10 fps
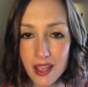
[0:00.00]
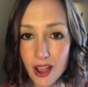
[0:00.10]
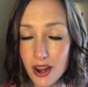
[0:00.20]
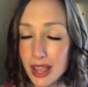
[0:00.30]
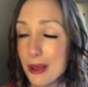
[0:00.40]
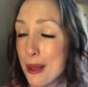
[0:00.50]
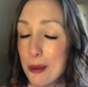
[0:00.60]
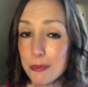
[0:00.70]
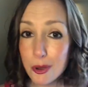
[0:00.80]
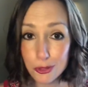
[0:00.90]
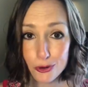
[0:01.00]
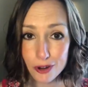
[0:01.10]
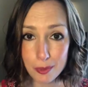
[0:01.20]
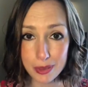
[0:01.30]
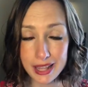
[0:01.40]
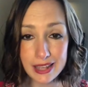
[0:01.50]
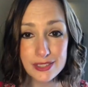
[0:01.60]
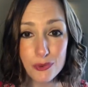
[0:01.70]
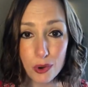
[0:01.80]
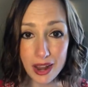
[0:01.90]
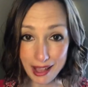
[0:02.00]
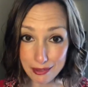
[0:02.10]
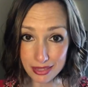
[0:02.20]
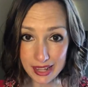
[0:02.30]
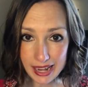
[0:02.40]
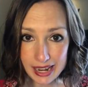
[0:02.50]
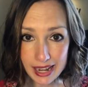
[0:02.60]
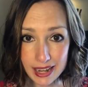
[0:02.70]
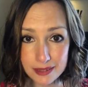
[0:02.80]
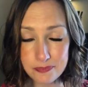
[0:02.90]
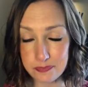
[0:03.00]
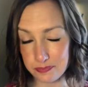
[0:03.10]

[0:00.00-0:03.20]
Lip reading: All right, both are great plans for healthy eating.